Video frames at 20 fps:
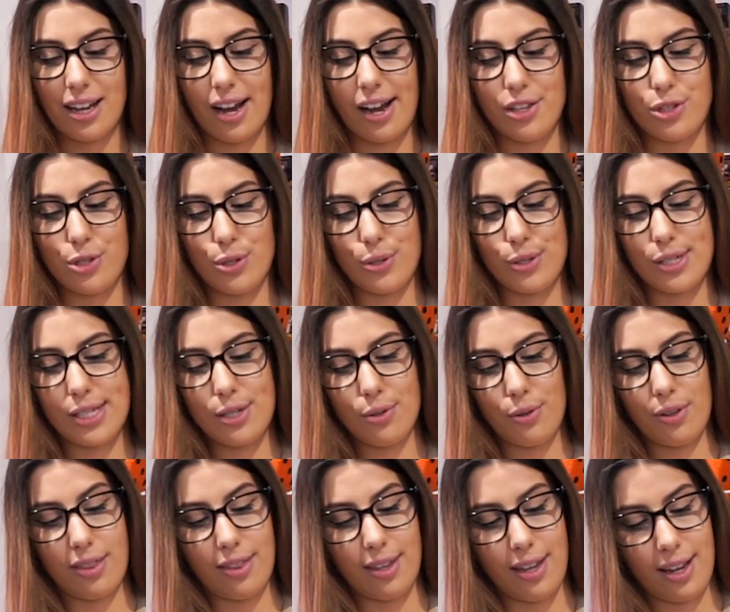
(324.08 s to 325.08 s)
I do
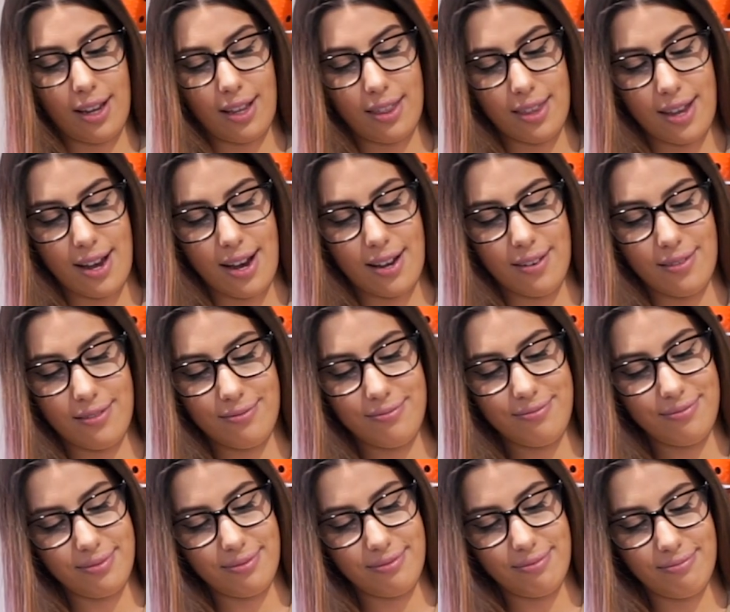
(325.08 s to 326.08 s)
still think that,
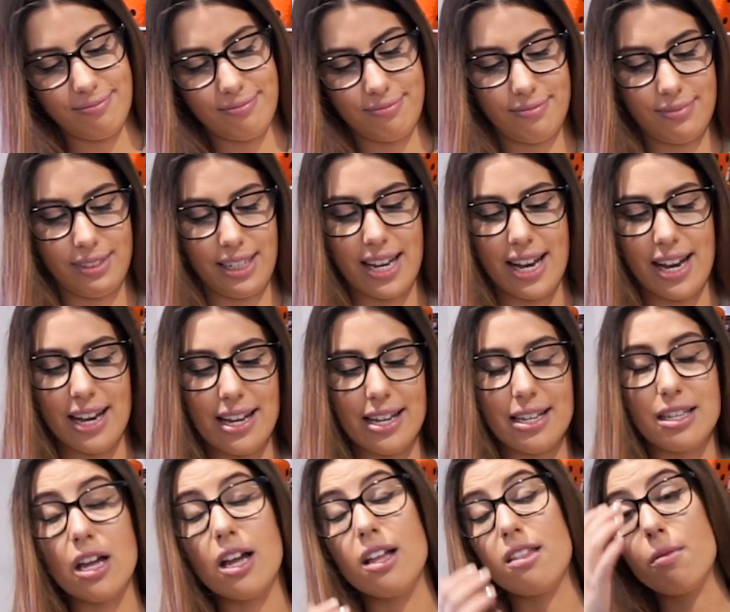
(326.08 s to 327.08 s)
yeah,
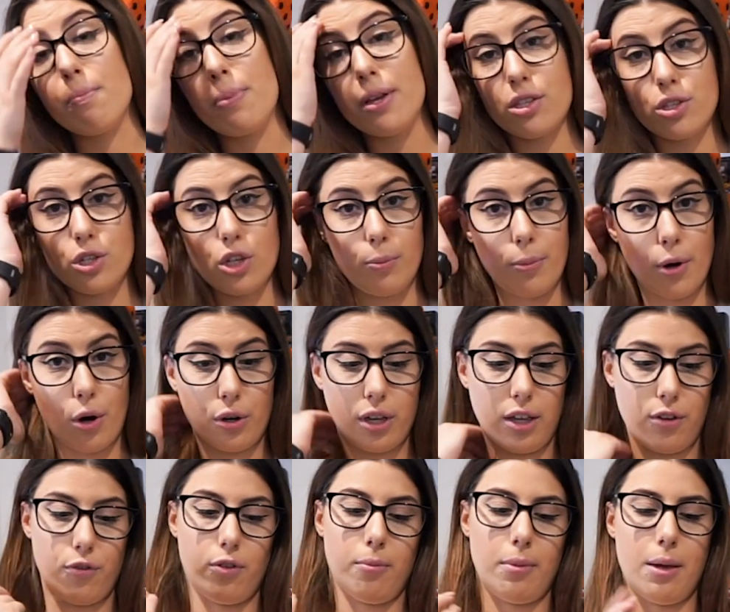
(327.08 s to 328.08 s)
it's a bit too bulky
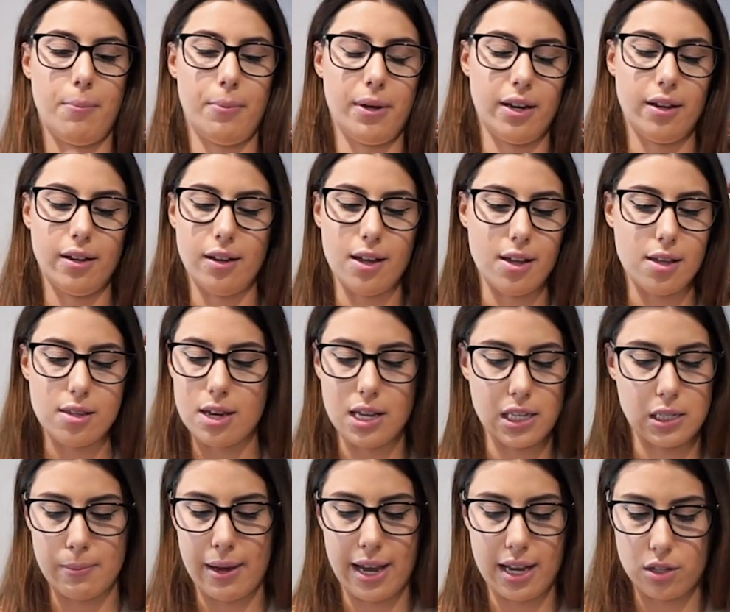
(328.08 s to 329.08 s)
for me, but it
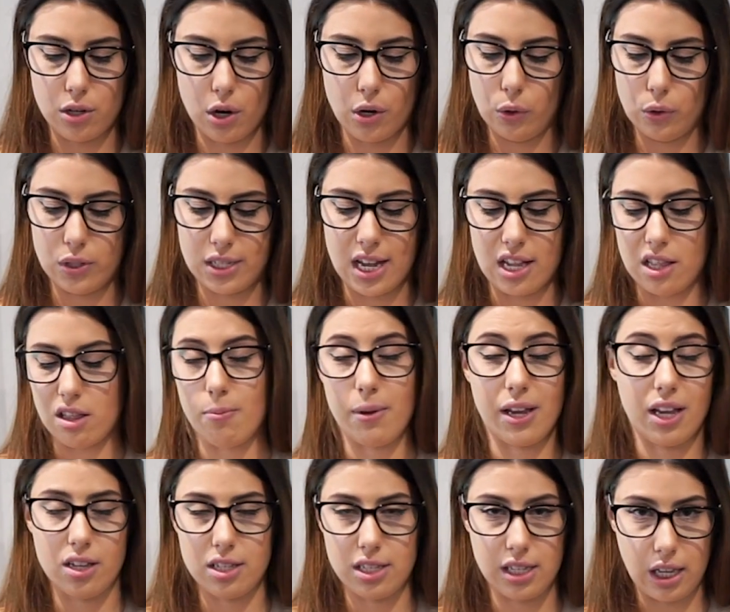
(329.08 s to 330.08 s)
does make total sense
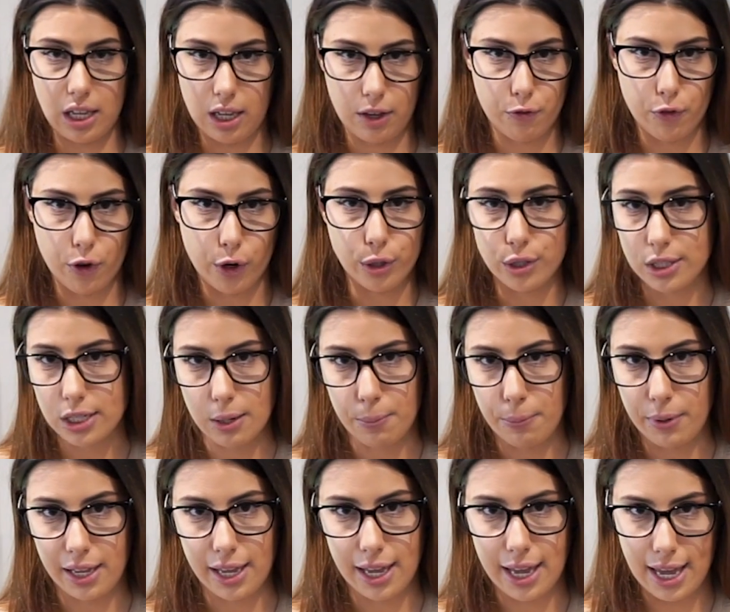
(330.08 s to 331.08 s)
because the earphones are
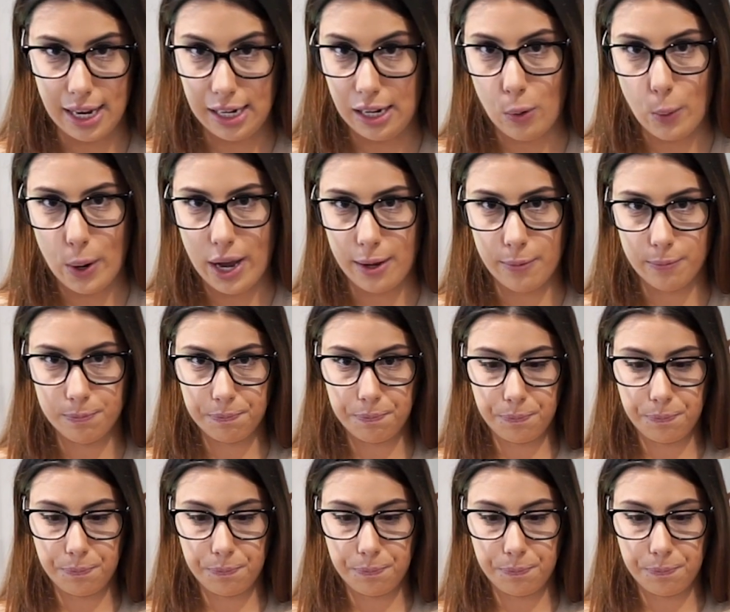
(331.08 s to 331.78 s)
bigger anyway.